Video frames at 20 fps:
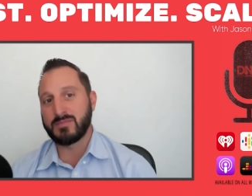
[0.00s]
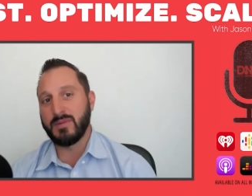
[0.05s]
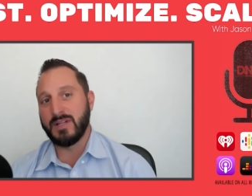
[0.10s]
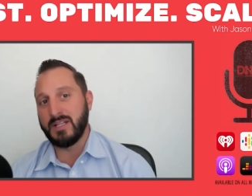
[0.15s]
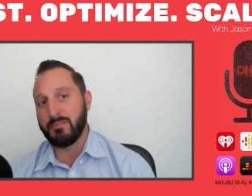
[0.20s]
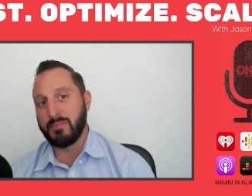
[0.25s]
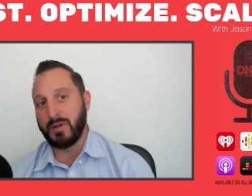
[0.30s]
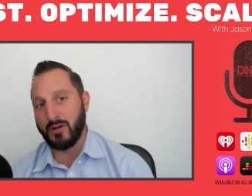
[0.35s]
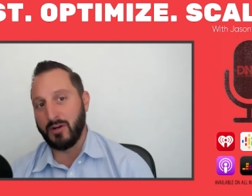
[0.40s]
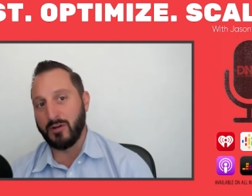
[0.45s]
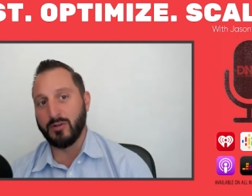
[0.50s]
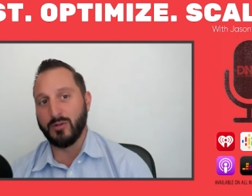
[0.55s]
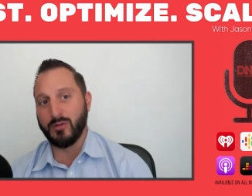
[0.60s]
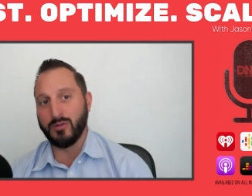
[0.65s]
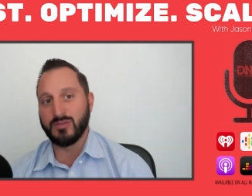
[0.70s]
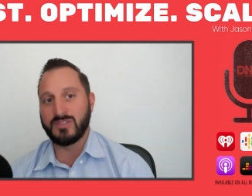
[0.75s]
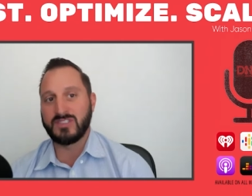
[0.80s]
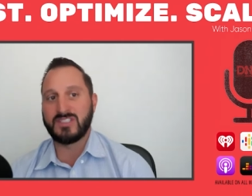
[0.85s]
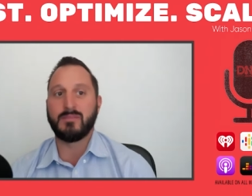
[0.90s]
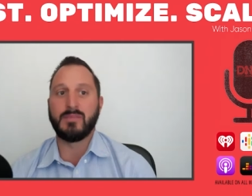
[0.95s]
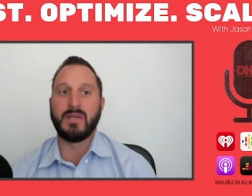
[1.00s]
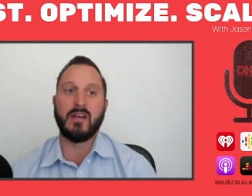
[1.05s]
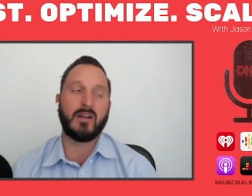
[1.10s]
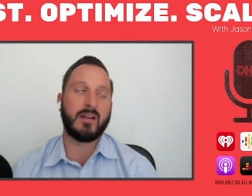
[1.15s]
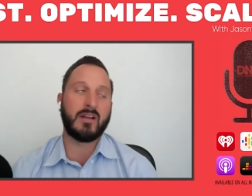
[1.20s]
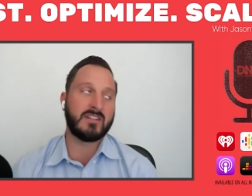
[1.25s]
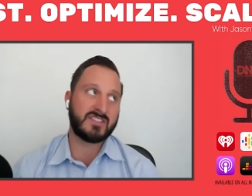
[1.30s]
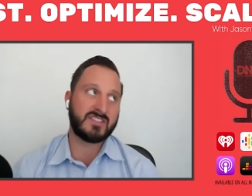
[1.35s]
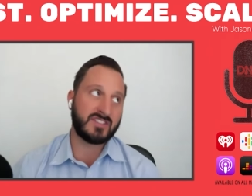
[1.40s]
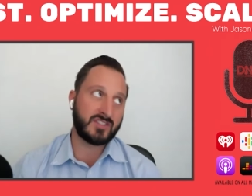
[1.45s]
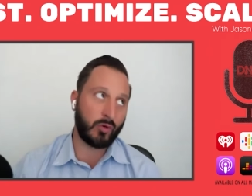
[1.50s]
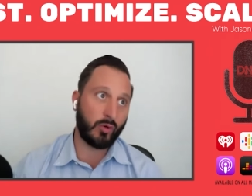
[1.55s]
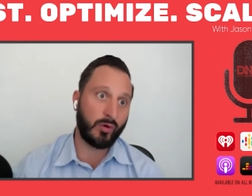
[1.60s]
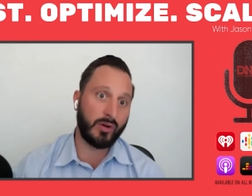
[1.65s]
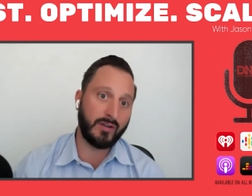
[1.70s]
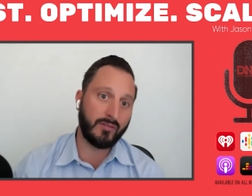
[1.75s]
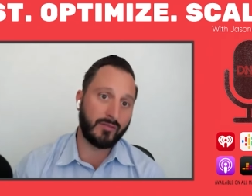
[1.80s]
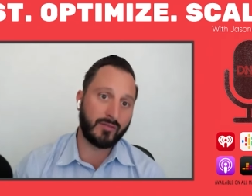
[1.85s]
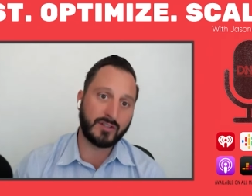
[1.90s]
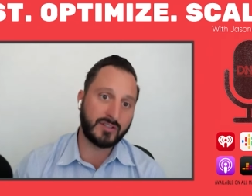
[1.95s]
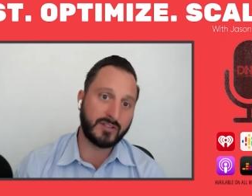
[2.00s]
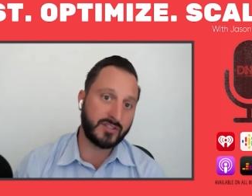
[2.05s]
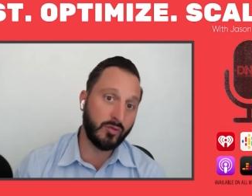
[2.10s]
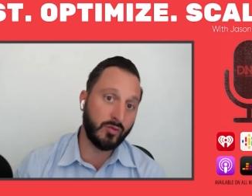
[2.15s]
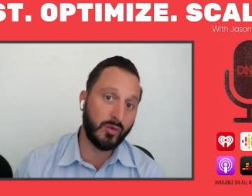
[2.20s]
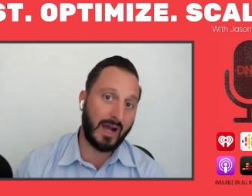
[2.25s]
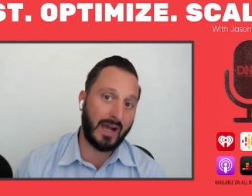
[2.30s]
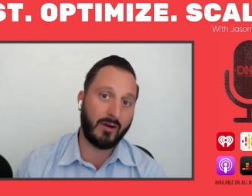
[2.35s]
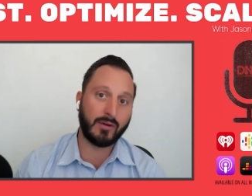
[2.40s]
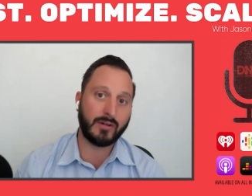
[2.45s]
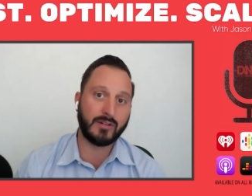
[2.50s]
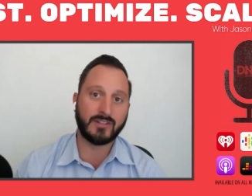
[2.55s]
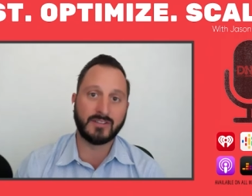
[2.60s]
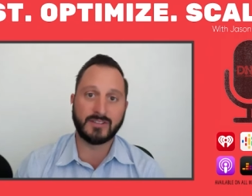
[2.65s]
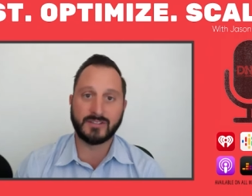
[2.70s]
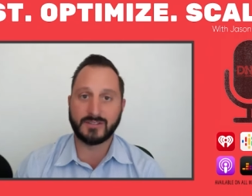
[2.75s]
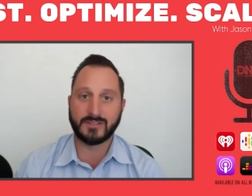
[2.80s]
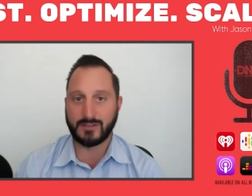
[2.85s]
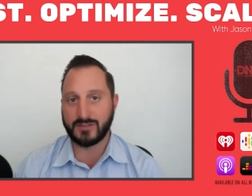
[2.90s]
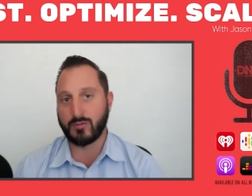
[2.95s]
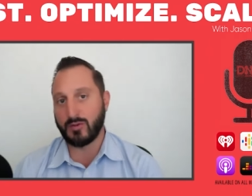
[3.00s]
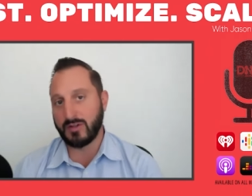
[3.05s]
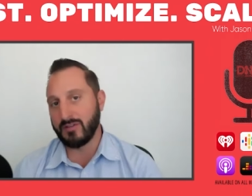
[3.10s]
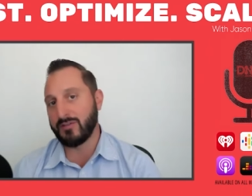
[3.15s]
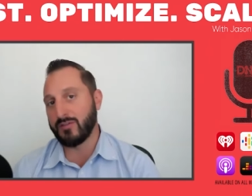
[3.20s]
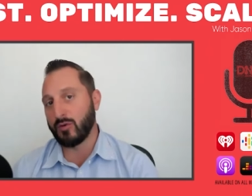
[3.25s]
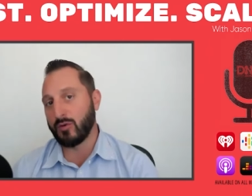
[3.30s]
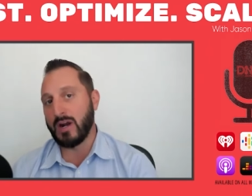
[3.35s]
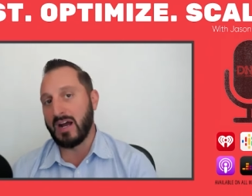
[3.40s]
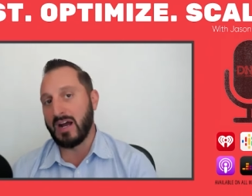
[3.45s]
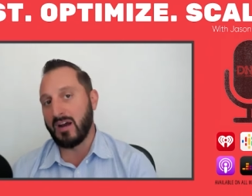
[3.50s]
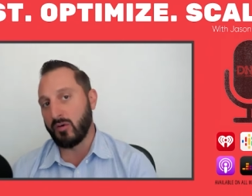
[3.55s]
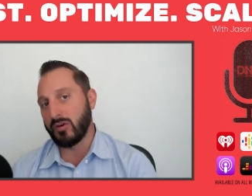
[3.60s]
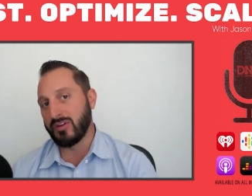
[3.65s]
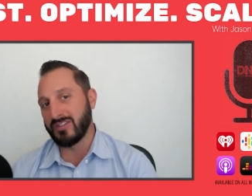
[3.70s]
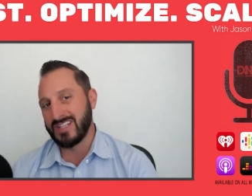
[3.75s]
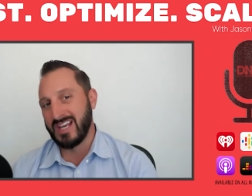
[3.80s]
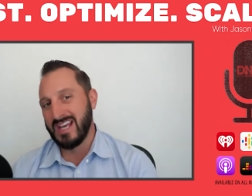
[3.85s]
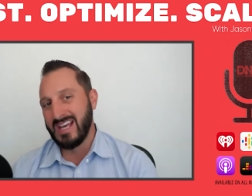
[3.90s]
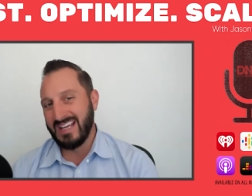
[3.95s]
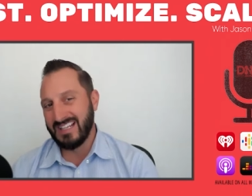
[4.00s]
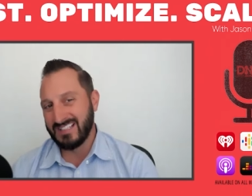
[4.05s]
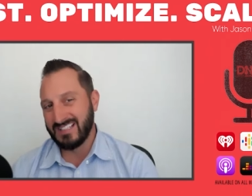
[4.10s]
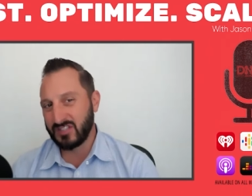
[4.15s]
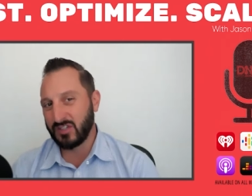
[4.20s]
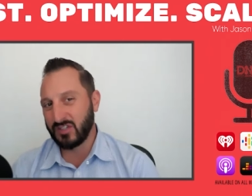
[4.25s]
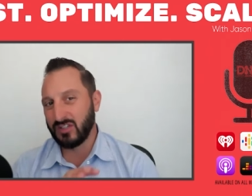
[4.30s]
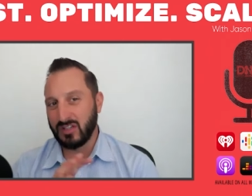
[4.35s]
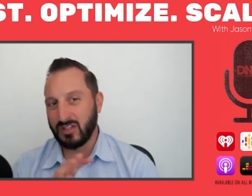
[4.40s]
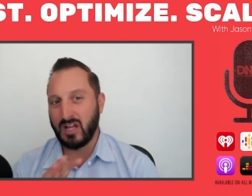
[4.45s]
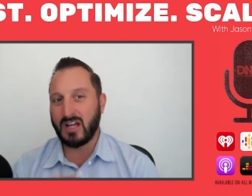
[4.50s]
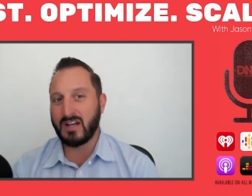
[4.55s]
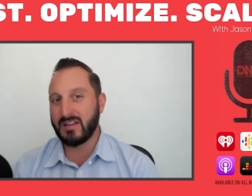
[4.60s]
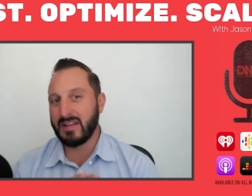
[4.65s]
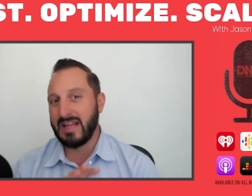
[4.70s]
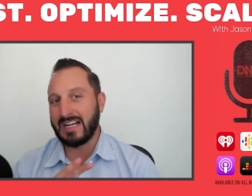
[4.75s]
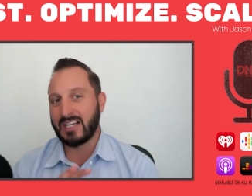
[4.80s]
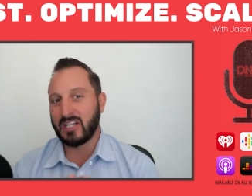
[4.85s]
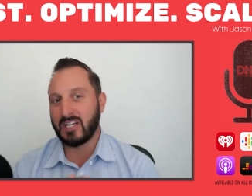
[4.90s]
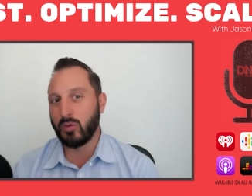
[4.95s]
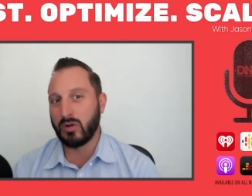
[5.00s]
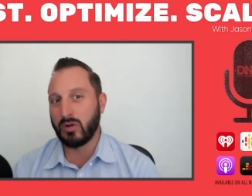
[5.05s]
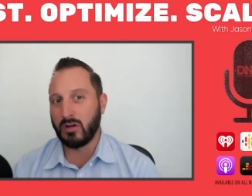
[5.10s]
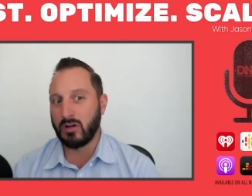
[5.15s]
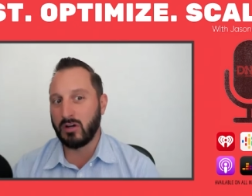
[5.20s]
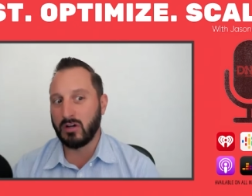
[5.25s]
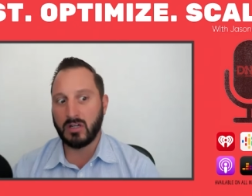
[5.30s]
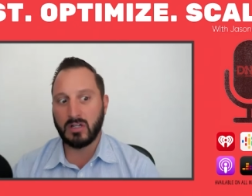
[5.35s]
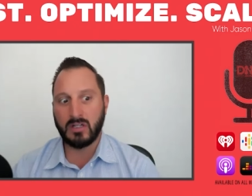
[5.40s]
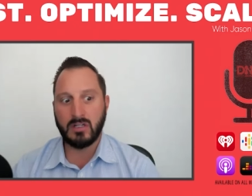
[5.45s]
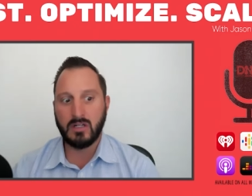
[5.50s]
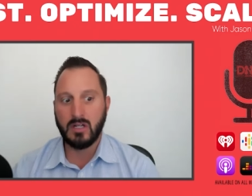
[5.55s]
many posts to be on a story for two hours or 24 hours. Is there a lot of that going on?